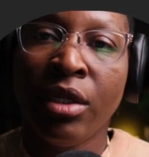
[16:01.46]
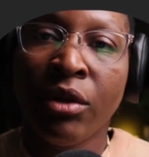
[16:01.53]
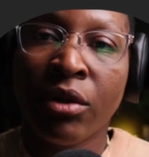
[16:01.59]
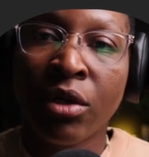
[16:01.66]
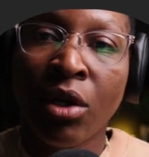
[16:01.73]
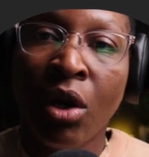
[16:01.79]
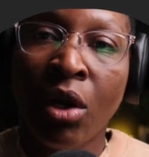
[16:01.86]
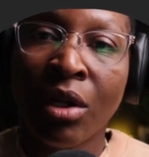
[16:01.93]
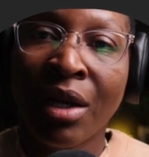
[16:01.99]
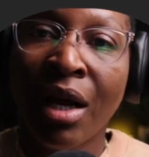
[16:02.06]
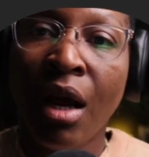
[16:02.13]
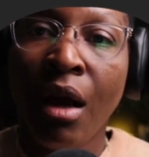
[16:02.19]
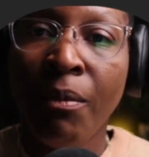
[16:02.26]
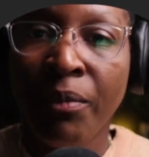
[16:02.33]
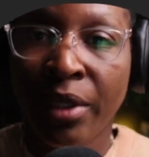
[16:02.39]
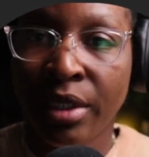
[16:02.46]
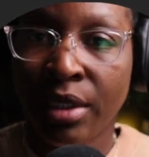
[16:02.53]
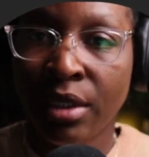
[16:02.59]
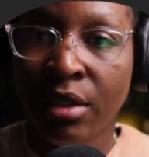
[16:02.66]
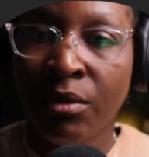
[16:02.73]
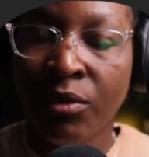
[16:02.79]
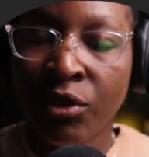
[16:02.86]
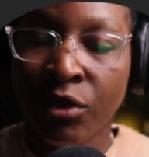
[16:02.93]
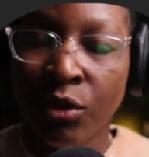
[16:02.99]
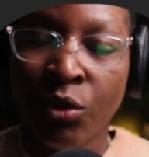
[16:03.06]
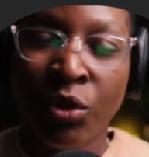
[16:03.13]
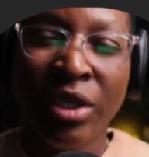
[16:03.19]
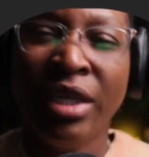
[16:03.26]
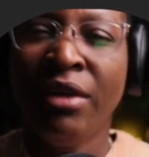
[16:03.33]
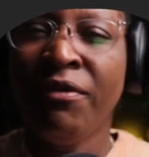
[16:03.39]
they are called complex numbers,
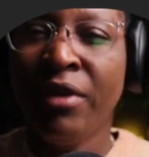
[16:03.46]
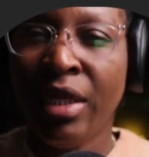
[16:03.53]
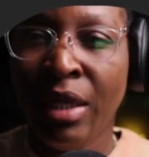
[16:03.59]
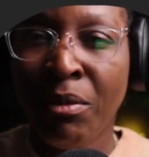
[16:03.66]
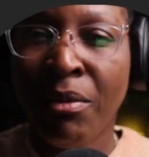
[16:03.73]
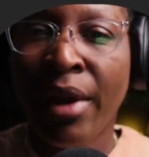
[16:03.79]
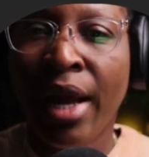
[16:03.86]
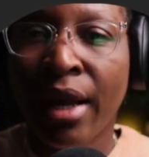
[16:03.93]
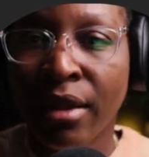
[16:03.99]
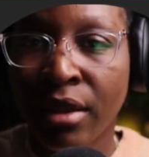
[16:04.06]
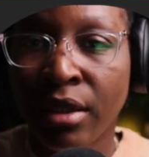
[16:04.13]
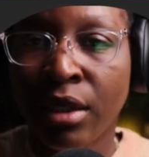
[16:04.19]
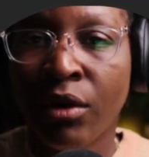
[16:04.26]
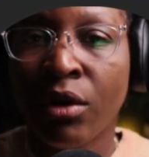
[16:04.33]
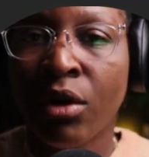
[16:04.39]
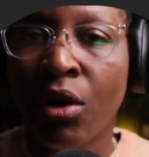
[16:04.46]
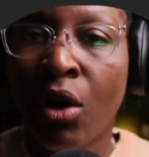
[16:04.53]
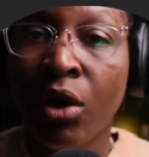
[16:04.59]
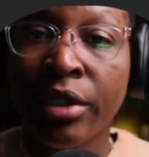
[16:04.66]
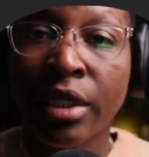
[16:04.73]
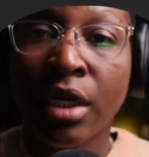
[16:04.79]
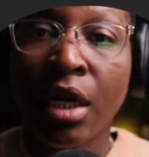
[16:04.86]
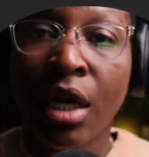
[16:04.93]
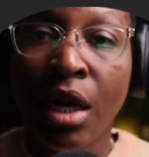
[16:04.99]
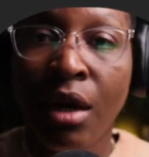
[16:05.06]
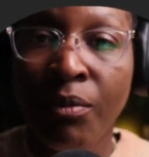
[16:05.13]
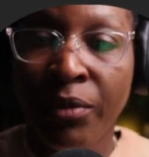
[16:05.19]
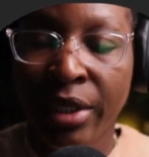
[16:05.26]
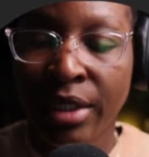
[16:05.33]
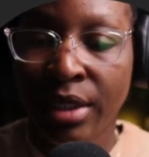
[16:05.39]
or even in math they are called
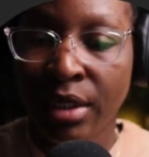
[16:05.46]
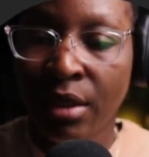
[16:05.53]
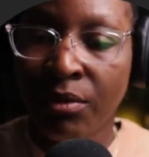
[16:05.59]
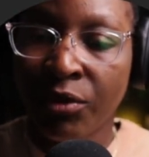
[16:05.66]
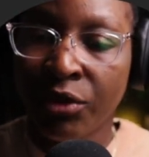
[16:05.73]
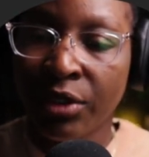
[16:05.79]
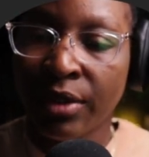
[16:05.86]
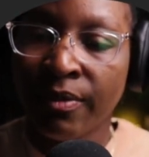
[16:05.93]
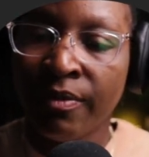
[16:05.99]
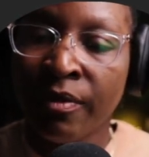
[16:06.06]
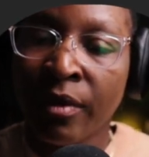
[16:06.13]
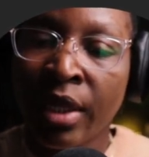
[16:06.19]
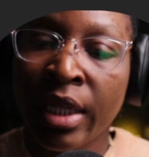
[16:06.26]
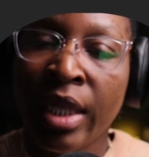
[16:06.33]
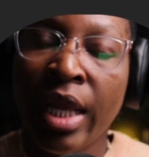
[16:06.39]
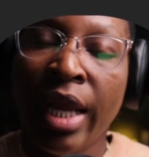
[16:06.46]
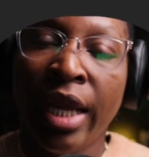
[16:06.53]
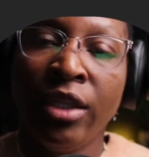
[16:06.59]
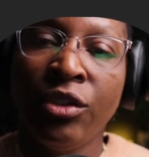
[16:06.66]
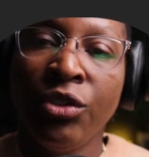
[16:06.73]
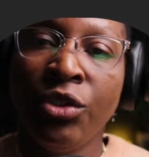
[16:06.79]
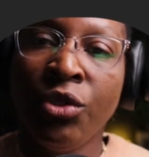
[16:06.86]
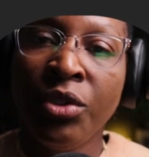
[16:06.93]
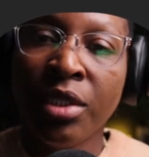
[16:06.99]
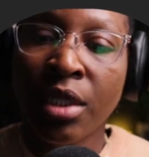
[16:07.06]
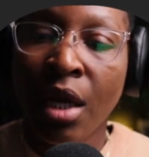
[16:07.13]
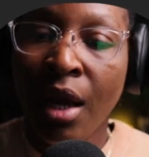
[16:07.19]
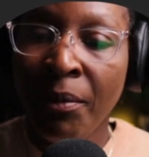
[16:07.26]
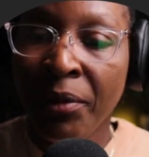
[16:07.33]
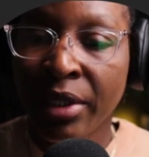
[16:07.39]
complex numbers. And to use
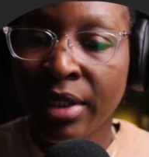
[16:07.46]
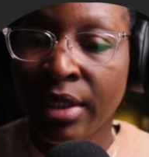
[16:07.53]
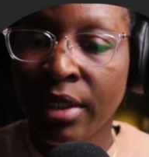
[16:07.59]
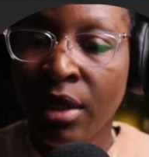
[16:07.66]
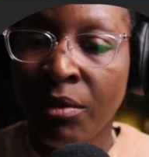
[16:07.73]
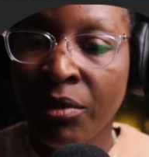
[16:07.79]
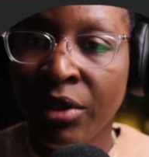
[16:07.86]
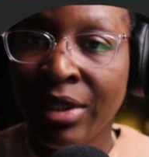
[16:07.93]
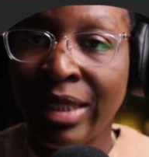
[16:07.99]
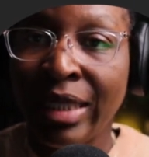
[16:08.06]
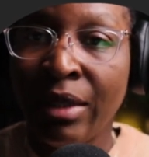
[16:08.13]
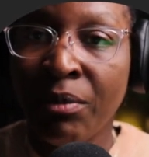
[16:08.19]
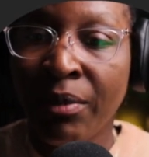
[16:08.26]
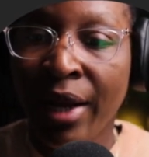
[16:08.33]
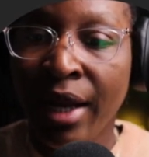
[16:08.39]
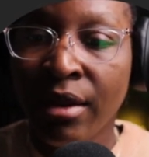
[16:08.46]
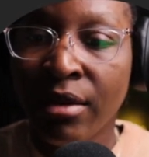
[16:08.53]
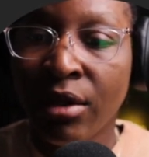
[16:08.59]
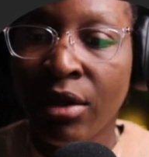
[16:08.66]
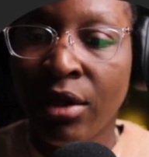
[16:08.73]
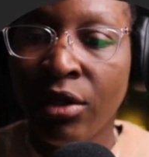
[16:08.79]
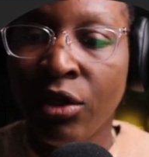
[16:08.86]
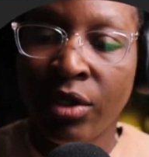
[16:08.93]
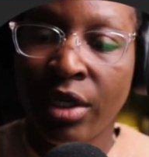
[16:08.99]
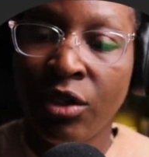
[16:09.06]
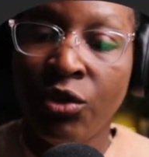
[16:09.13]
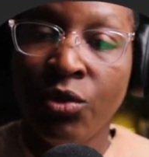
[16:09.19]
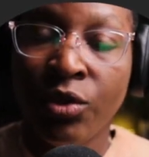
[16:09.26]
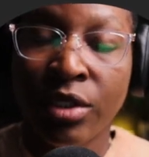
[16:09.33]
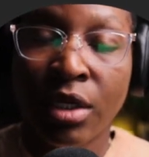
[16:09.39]
complex numbers in Python, can
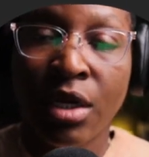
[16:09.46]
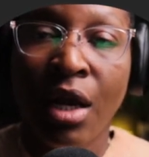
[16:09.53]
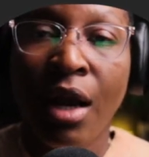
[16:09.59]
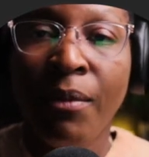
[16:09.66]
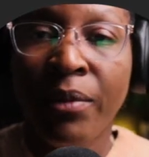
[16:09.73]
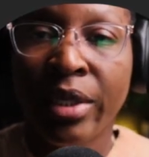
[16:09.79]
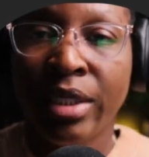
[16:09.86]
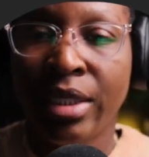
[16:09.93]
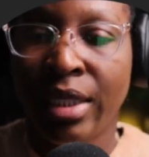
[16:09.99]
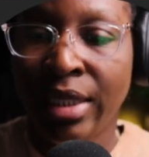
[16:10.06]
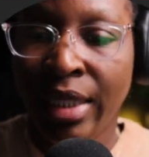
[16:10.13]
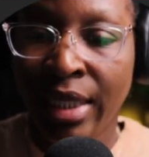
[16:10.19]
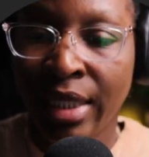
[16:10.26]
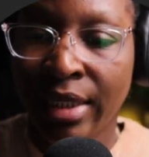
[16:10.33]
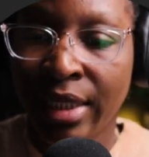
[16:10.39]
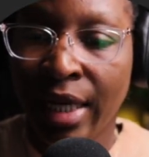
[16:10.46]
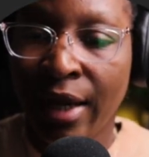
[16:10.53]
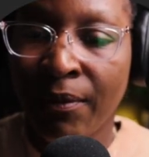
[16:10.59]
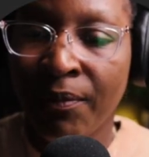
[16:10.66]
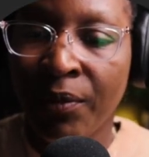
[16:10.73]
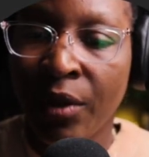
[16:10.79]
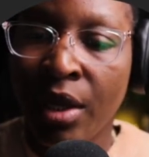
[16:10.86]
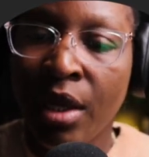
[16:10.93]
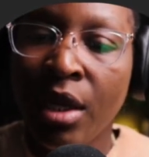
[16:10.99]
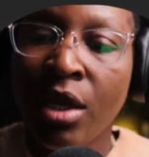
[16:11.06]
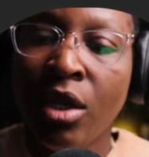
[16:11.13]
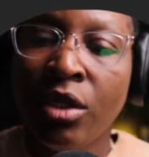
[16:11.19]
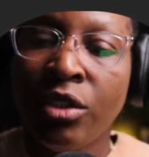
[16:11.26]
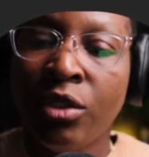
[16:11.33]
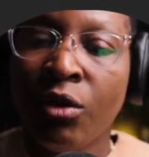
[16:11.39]
use a complex data type.
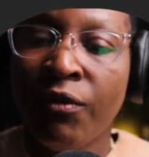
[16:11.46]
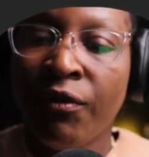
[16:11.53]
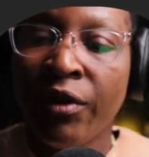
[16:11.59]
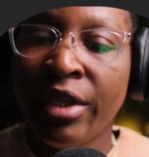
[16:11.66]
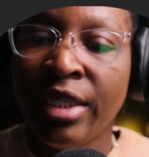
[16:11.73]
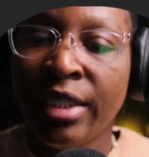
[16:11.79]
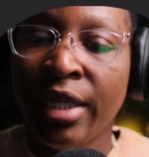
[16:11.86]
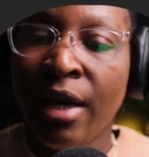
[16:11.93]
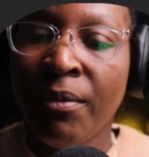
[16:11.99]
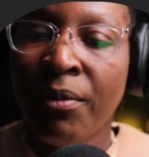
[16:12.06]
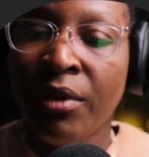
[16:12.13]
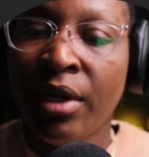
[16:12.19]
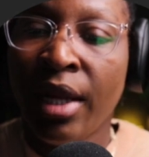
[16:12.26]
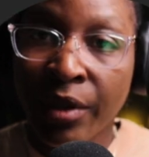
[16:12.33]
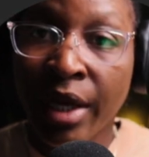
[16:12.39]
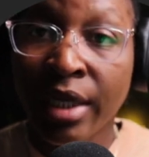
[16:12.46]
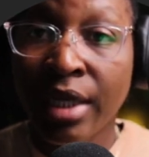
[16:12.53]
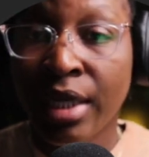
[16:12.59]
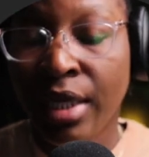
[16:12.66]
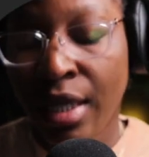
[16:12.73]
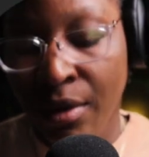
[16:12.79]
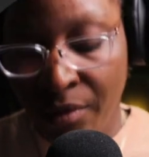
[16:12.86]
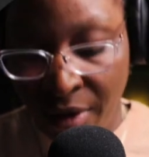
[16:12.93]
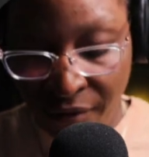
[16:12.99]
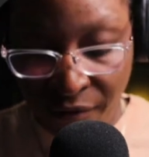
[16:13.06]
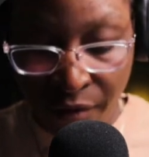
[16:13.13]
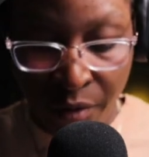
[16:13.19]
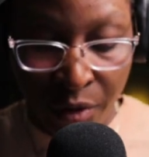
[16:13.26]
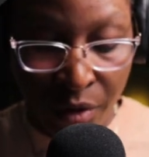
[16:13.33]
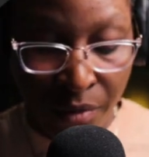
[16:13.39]
So for example, I can name my
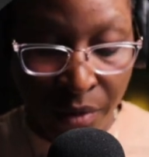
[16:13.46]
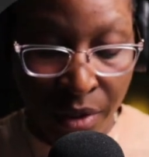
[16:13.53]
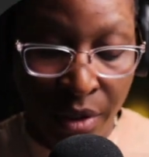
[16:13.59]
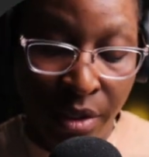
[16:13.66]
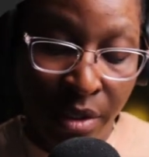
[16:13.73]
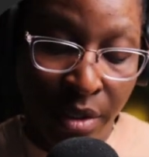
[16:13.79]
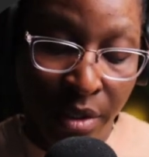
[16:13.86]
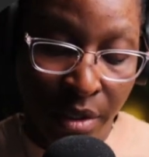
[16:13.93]
variable